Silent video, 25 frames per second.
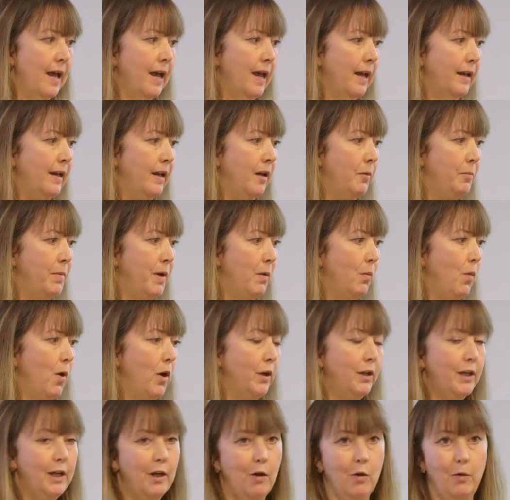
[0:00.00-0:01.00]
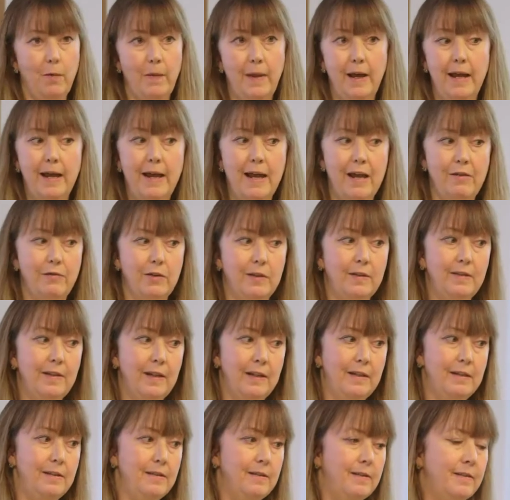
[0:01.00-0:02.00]
and have been working on that ever
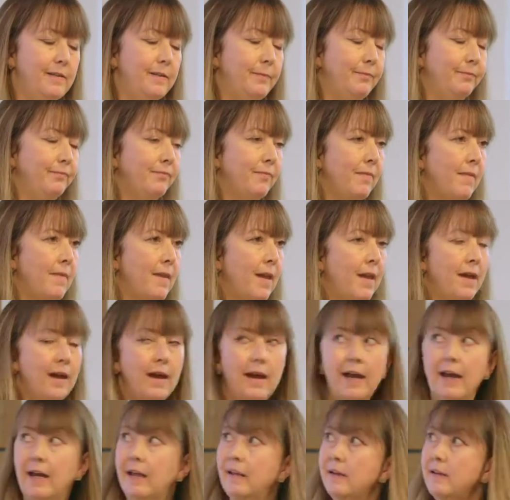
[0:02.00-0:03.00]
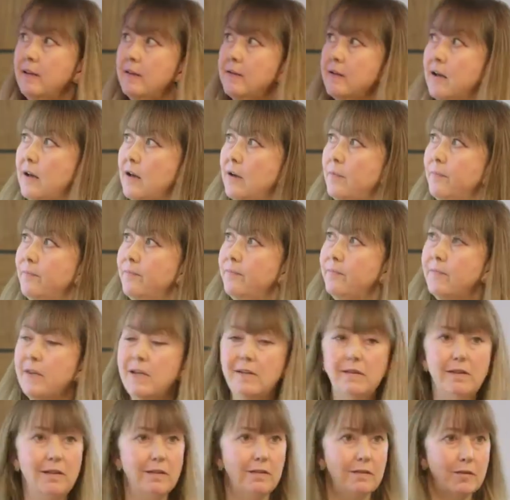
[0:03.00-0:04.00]
since. And
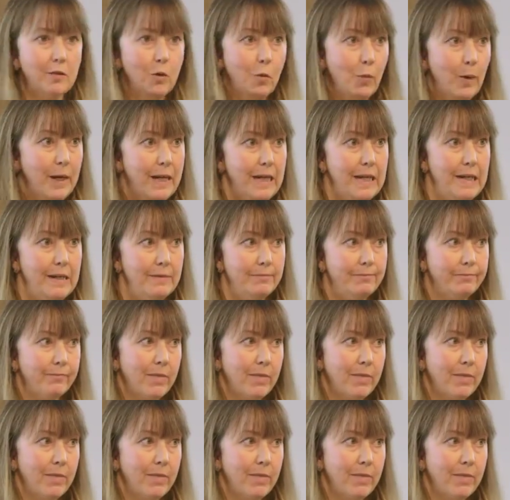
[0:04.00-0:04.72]
this is the we.